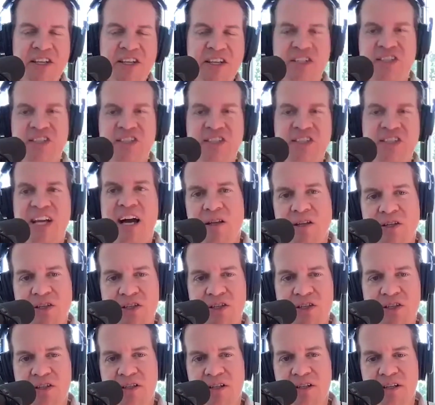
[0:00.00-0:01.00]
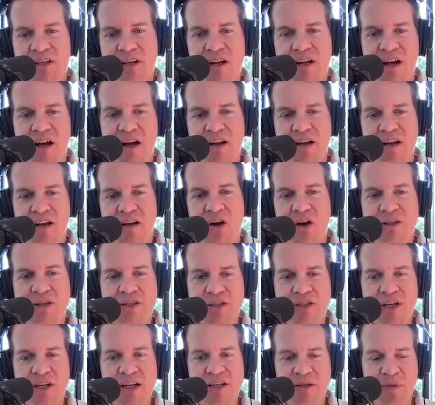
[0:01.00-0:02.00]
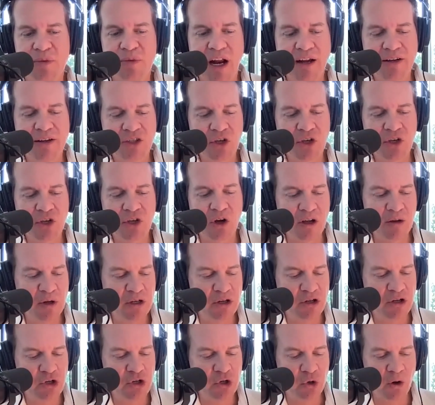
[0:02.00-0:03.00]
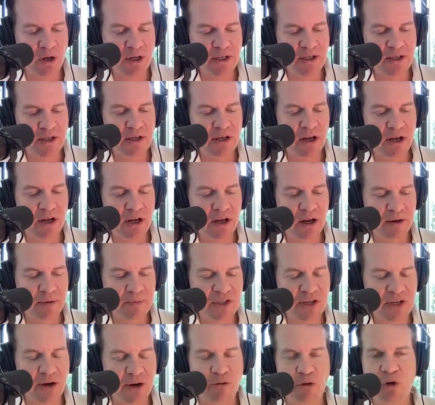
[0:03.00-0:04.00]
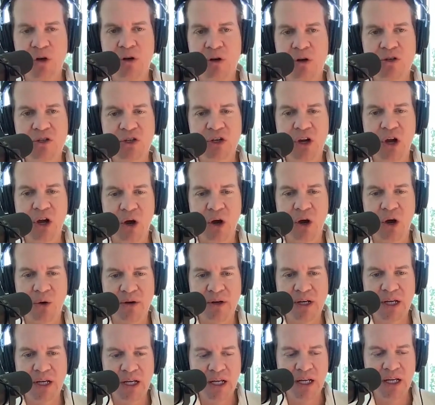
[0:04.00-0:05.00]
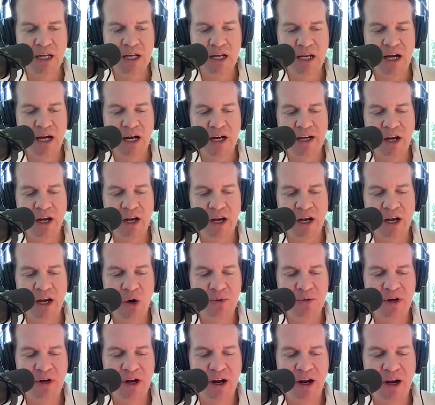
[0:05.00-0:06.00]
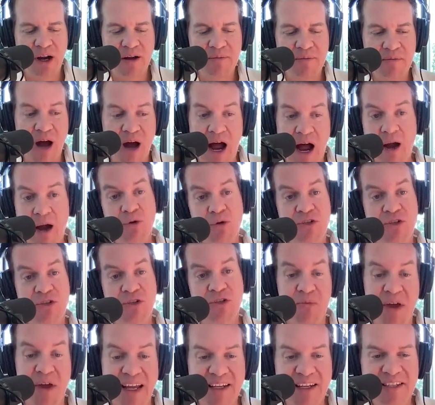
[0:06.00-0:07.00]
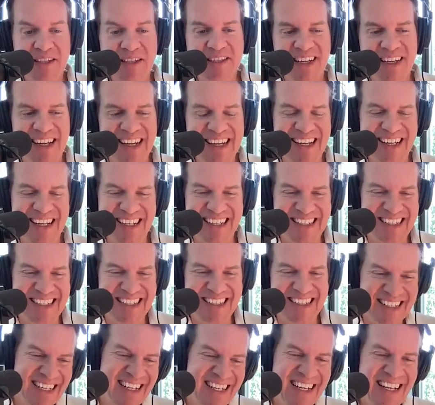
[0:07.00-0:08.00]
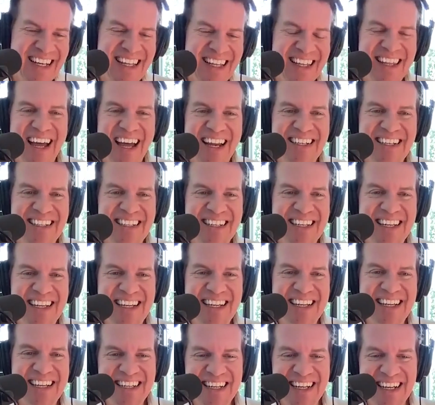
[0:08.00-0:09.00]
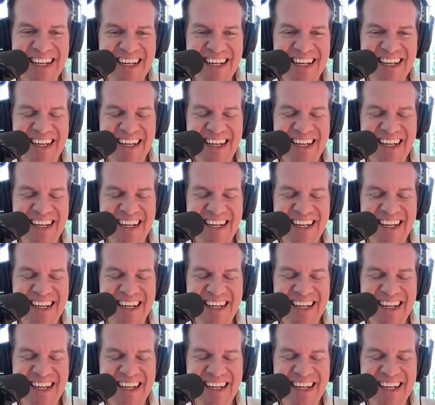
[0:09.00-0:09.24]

And he's tireless on stage. I mean, I saw him in Detroit several years ago, and you know, I was amazed that he